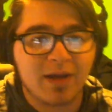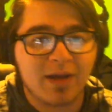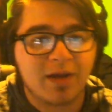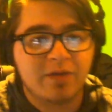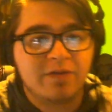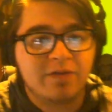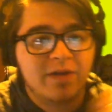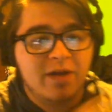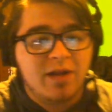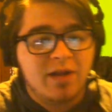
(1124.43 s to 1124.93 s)
I
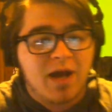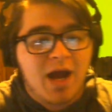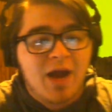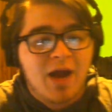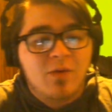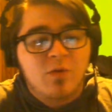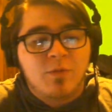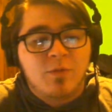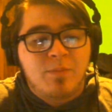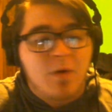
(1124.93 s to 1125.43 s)
said, I
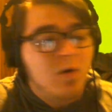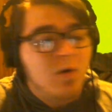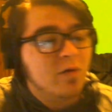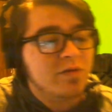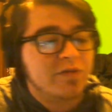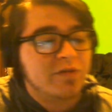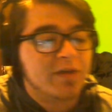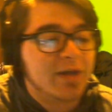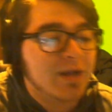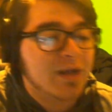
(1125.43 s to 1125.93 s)
will
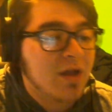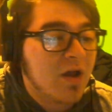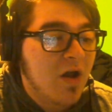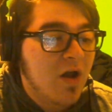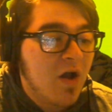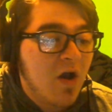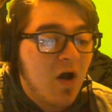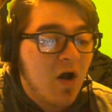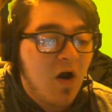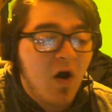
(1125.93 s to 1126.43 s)
post it
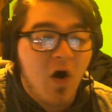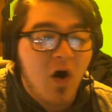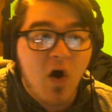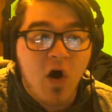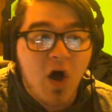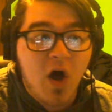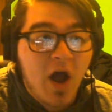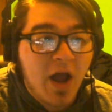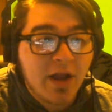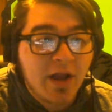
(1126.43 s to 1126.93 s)

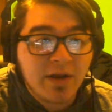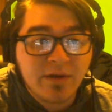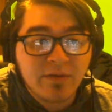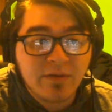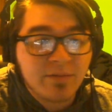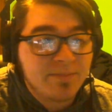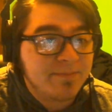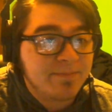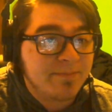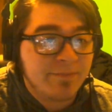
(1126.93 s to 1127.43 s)

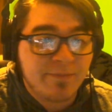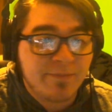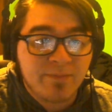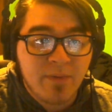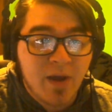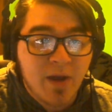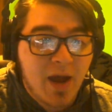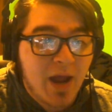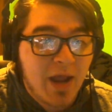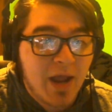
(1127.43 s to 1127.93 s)
on...
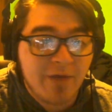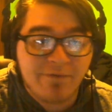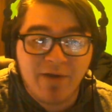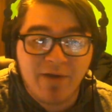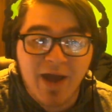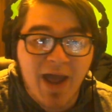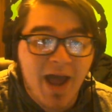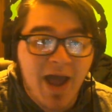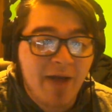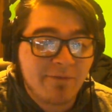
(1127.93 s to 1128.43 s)
If
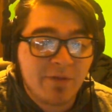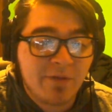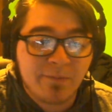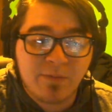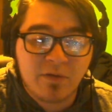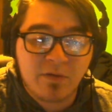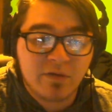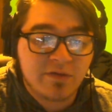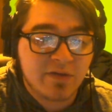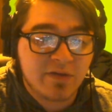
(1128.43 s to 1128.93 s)
I have to
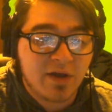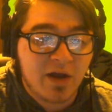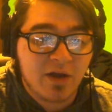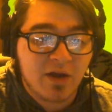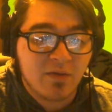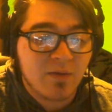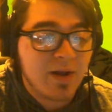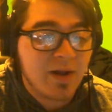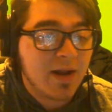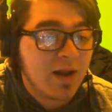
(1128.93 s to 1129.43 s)
post it on
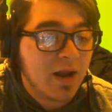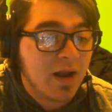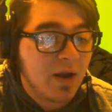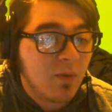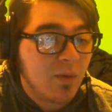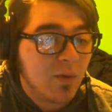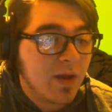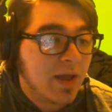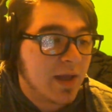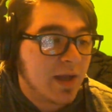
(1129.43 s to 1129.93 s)
Reddit, I
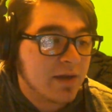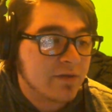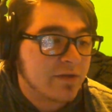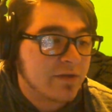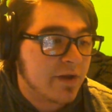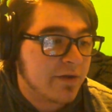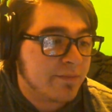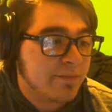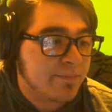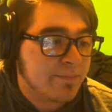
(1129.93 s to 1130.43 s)
will. I just
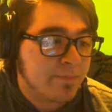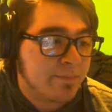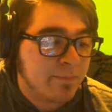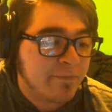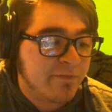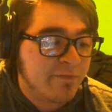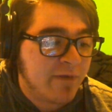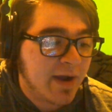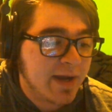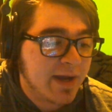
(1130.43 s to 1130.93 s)
gotta
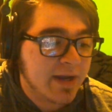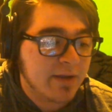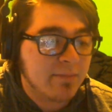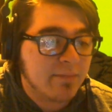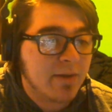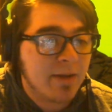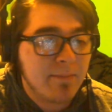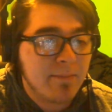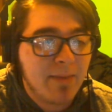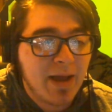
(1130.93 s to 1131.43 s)
find it in
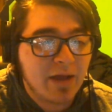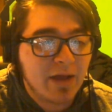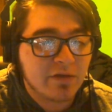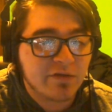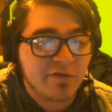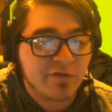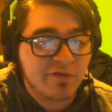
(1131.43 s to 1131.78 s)
my massive